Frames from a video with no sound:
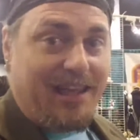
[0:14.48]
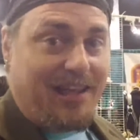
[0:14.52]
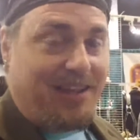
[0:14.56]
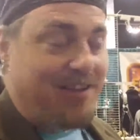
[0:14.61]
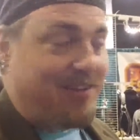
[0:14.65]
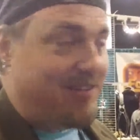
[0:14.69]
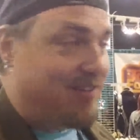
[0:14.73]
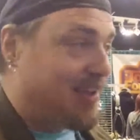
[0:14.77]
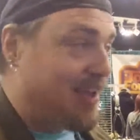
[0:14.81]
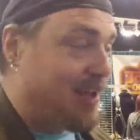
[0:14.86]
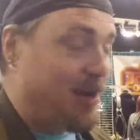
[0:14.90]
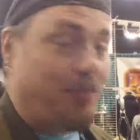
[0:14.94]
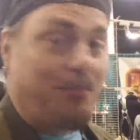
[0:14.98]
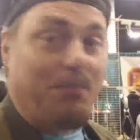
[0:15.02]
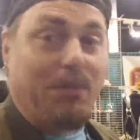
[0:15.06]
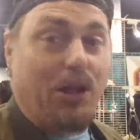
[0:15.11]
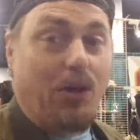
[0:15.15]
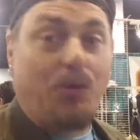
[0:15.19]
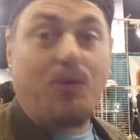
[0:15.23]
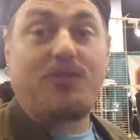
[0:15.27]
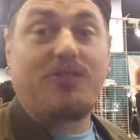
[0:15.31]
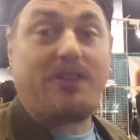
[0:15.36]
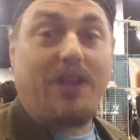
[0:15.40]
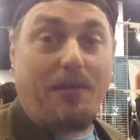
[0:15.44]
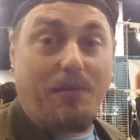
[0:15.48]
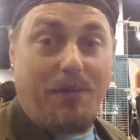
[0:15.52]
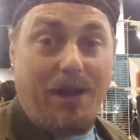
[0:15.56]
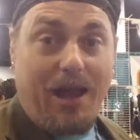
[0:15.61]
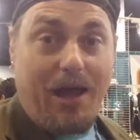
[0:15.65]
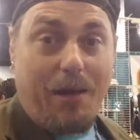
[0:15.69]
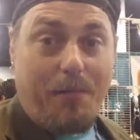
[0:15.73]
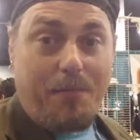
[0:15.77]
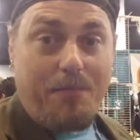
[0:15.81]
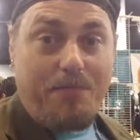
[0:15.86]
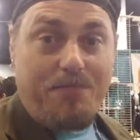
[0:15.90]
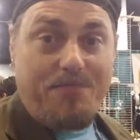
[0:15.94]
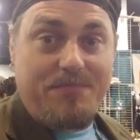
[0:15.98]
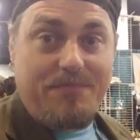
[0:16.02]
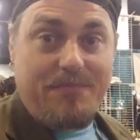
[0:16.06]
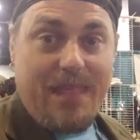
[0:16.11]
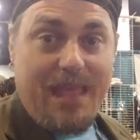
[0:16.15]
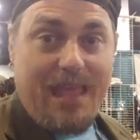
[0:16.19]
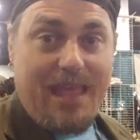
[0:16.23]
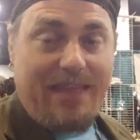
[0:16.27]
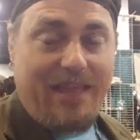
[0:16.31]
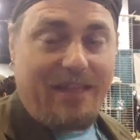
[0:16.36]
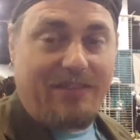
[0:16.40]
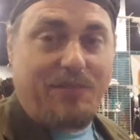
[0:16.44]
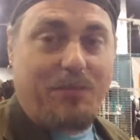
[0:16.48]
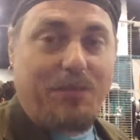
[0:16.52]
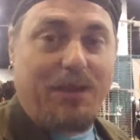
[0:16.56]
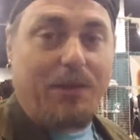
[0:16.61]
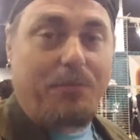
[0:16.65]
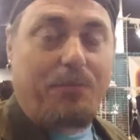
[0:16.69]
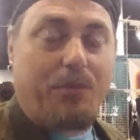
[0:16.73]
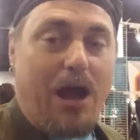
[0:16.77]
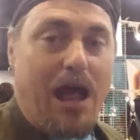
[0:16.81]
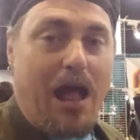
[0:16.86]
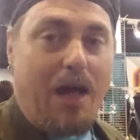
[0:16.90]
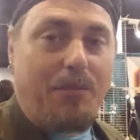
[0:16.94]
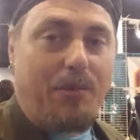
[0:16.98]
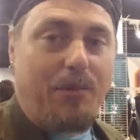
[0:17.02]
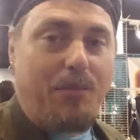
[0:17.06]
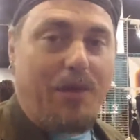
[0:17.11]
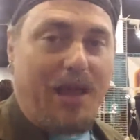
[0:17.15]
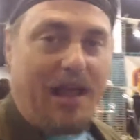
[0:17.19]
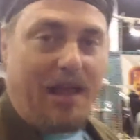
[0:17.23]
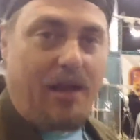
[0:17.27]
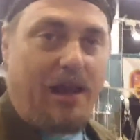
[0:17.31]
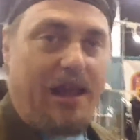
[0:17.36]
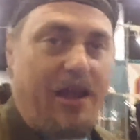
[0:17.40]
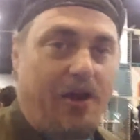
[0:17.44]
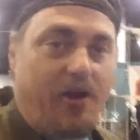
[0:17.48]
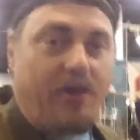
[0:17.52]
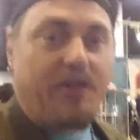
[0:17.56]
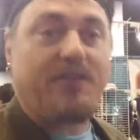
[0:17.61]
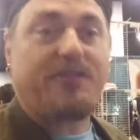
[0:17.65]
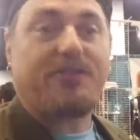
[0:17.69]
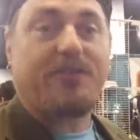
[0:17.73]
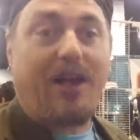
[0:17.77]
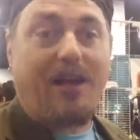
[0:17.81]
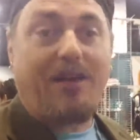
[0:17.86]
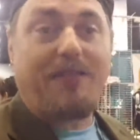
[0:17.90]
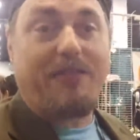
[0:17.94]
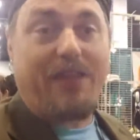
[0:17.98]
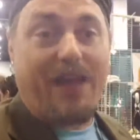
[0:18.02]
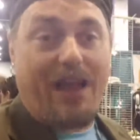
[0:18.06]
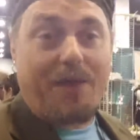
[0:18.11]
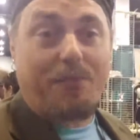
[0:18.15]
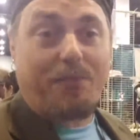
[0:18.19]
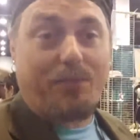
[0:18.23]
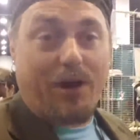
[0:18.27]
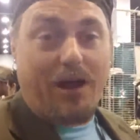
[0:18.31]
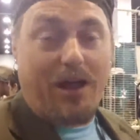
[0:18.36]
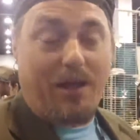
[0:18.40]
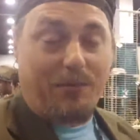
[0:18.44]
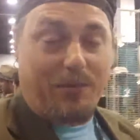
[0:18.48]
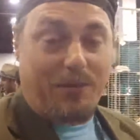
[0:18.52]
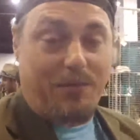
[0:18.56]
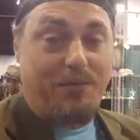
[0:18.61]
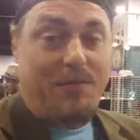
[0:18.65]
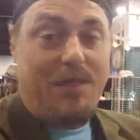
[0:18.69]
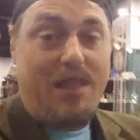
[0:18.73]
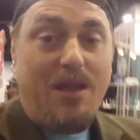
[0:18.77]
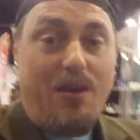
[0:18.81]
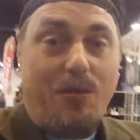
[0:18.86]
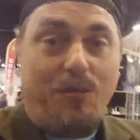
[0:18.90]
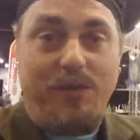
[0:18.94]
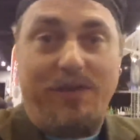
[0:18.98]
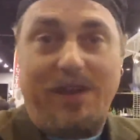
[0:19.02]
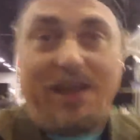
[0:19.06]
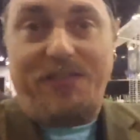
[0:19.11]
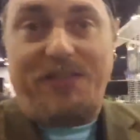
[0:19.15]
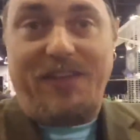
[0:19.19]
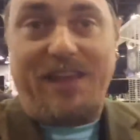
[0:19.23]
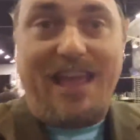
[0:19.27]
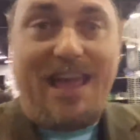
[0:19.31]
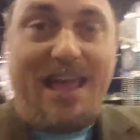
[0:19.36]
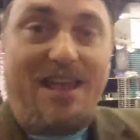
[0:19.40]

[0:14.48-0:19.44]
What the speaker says: is going to blow something up. And that's a big problem. And here to solve that problem, we've got the